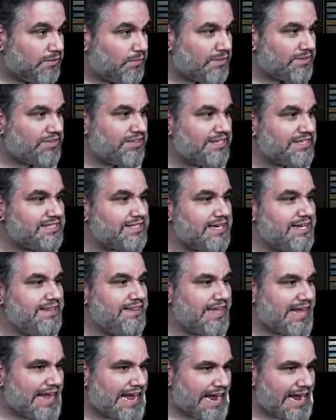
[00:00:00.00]
With this
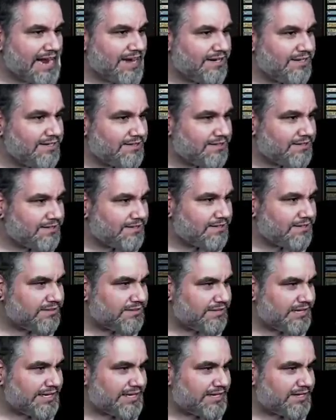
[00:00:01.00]
in the hand,
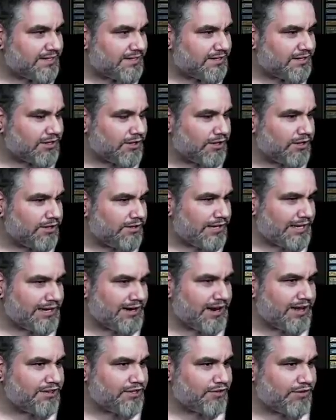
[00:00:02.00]
like, or,
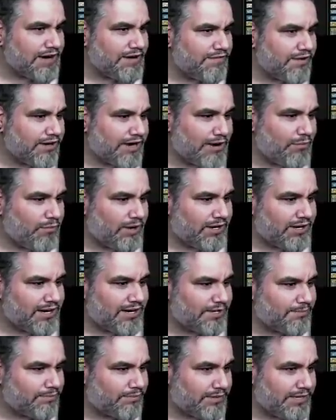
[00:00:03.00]
like, not in the graveyard, I want to
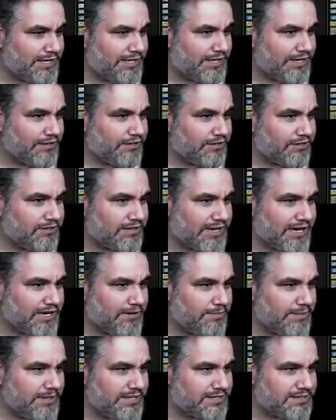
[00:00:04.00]
kind of play Gearhulk
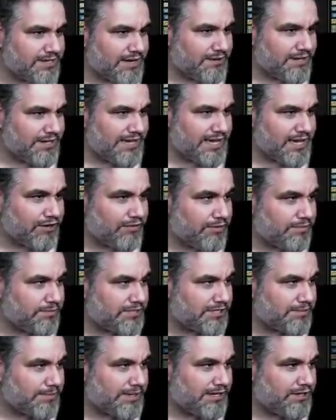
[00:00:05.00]
now, because now they can't
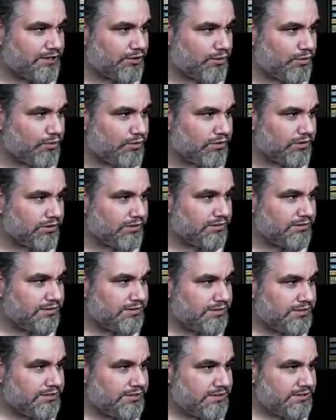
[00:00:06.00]
Cryptic Command or
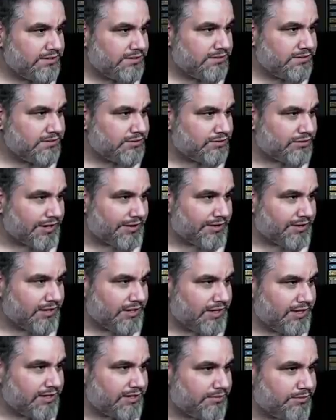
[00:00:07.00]
Drown in the
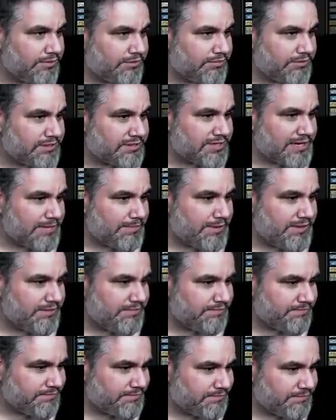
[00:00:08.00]
Loch with, with
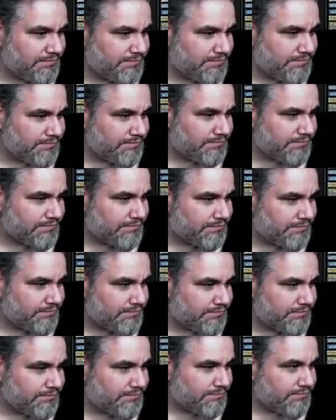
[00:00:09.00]
Snappy.
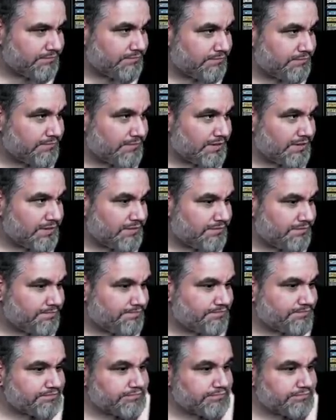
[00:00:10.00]
So if we Gearhulk